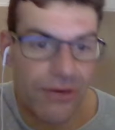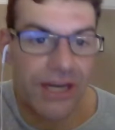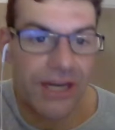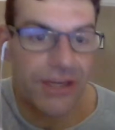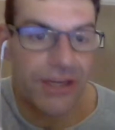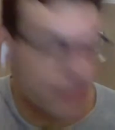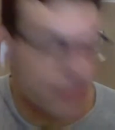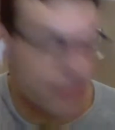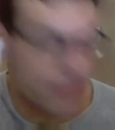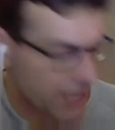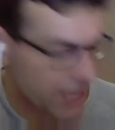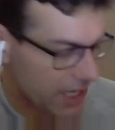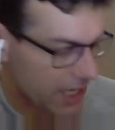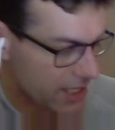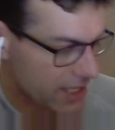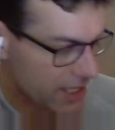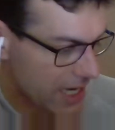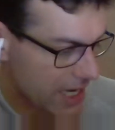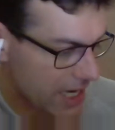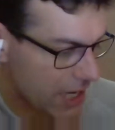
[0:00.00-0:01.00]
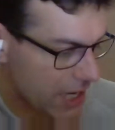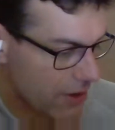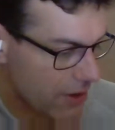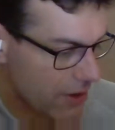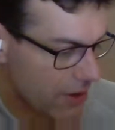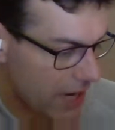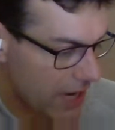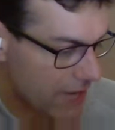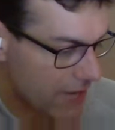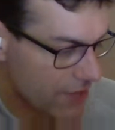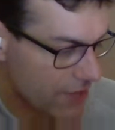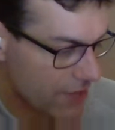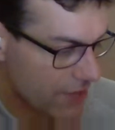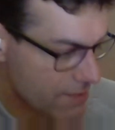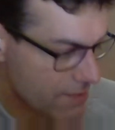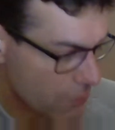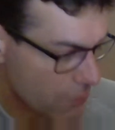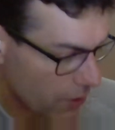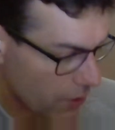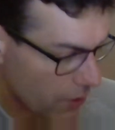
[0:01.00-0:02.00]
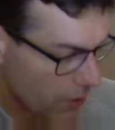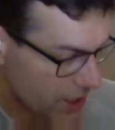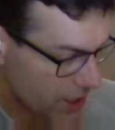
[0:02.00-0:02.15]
New Zealand. Hello, Andrew. Good morning to